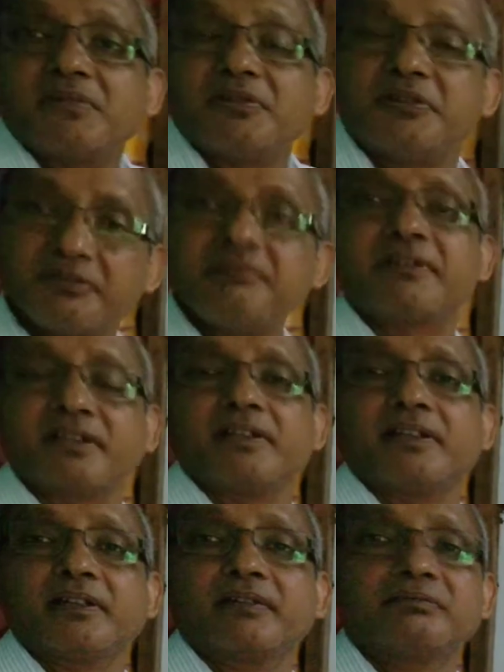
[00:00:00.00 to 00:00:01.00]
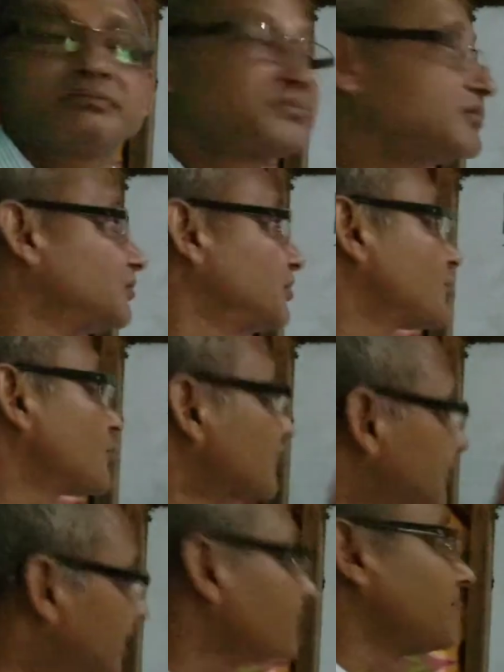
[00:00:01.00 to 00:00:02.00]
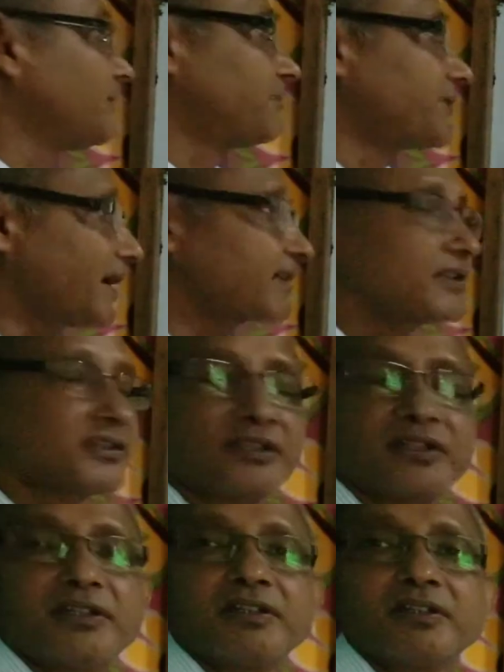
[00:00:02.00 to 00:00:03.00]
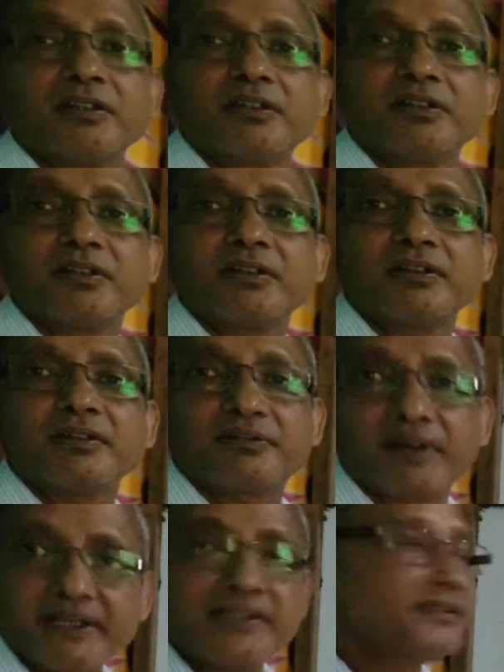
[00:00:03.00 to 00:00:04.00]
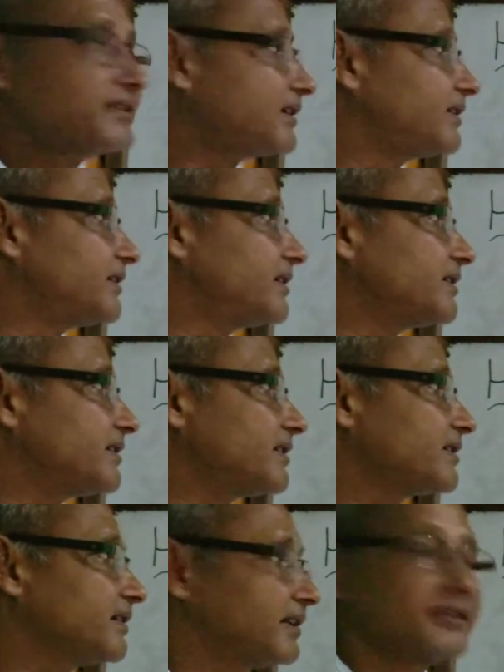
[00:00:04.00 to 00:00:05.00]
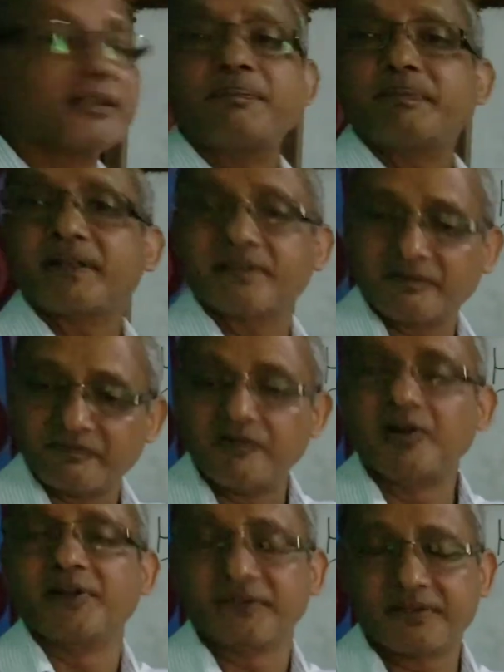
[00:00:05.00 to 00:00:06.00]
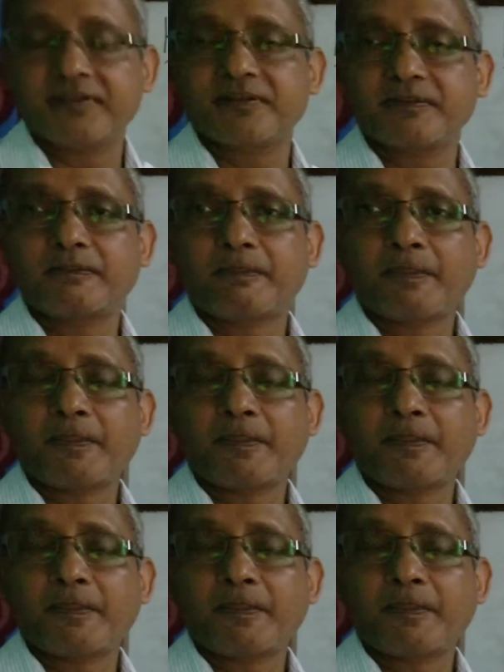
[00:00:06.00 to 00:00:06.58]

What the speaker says: usually should not be practicing writing sentences in the passive voice.